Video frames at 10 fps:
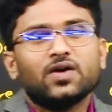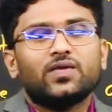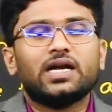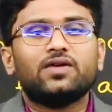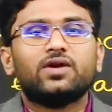
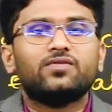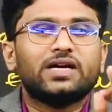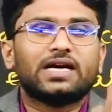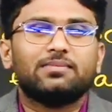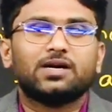Whenever
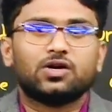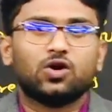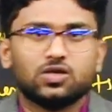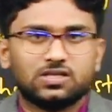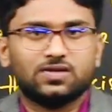we come
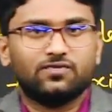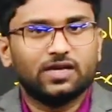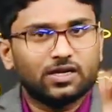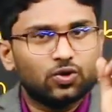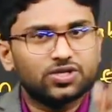across
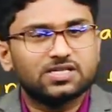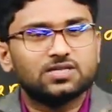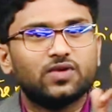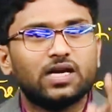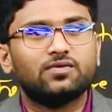in
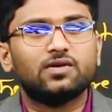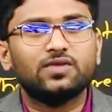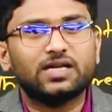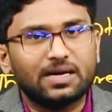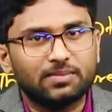questions, whenever
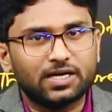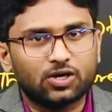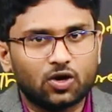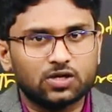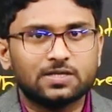we come
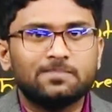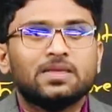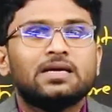across